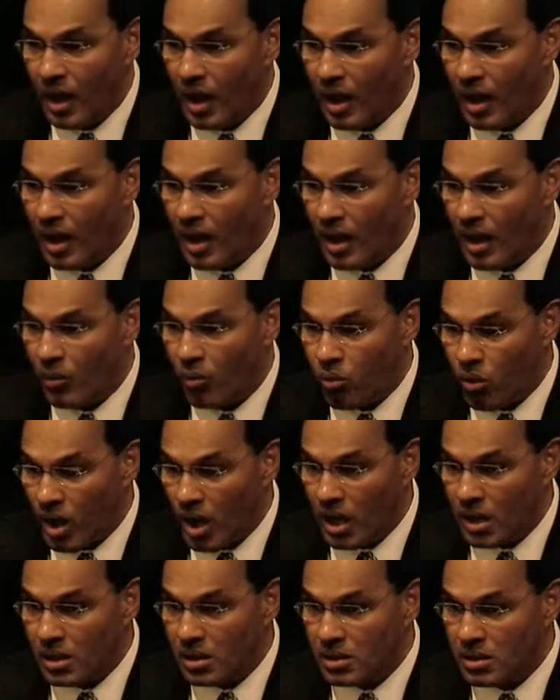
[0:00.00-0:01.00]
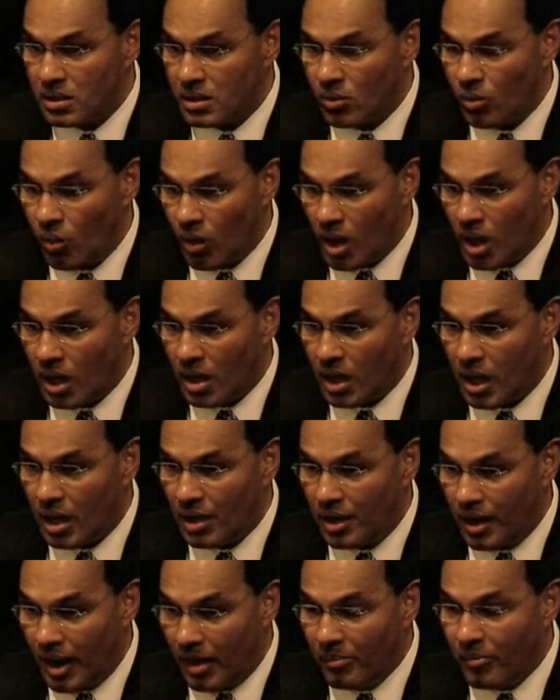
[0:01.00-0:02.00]
Uh, what,
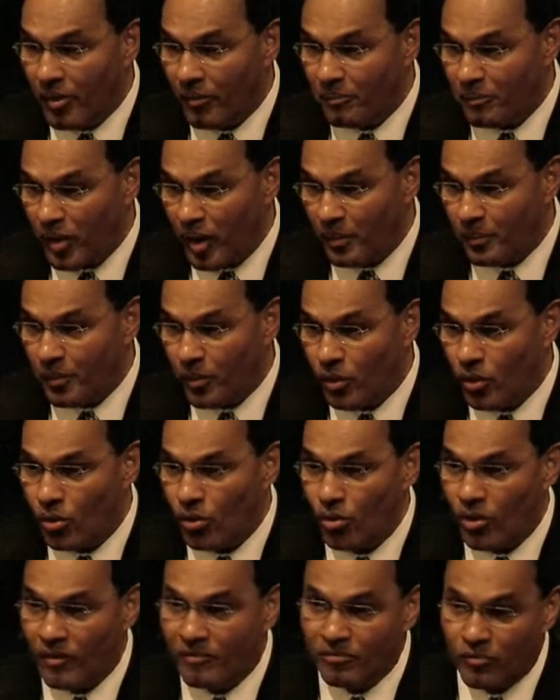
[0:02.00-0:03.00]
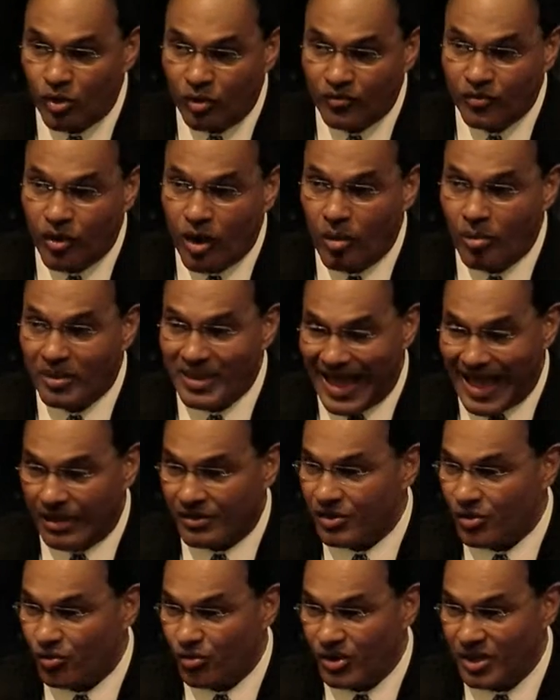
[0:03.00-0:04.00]
what a number of people who have moved on
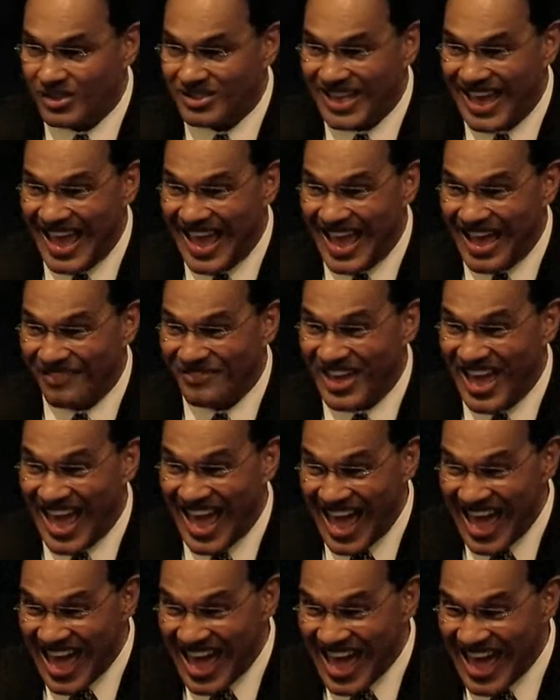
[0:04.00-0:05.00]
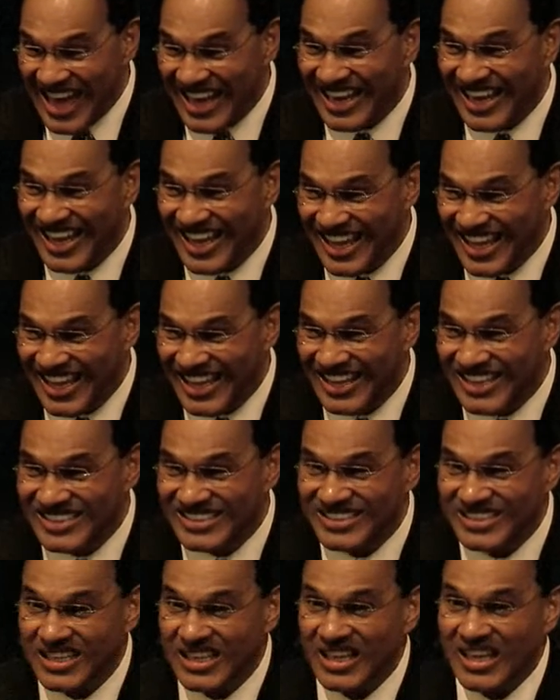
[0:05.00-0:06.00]
without degrees have had
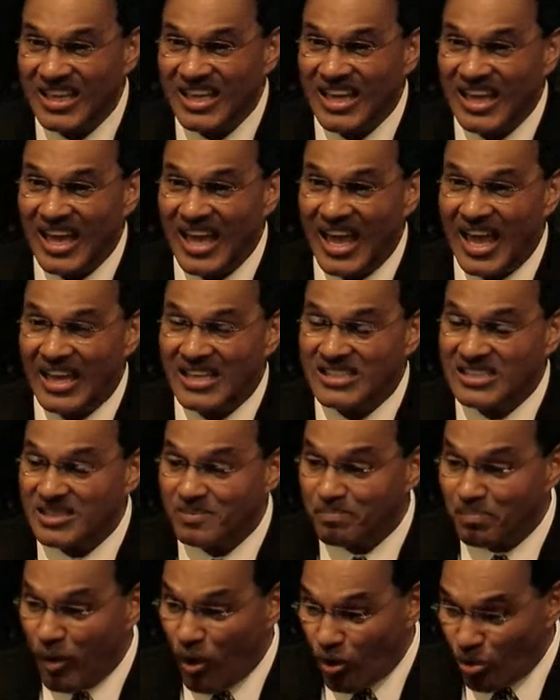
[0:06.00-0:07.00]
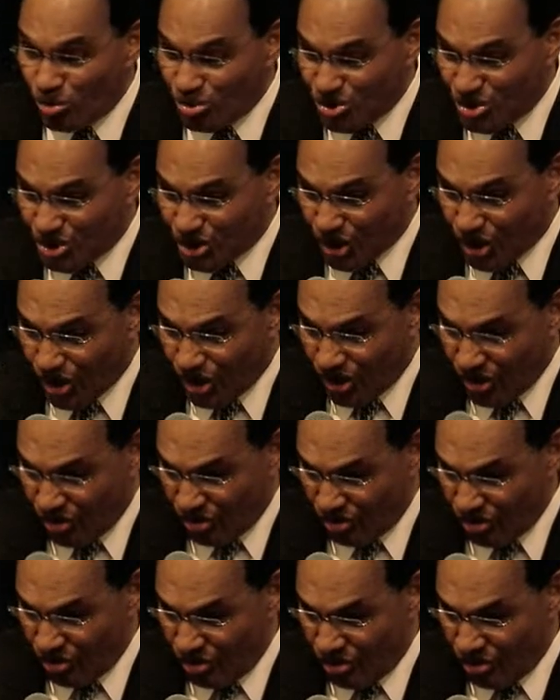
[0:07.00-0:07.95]
is exposure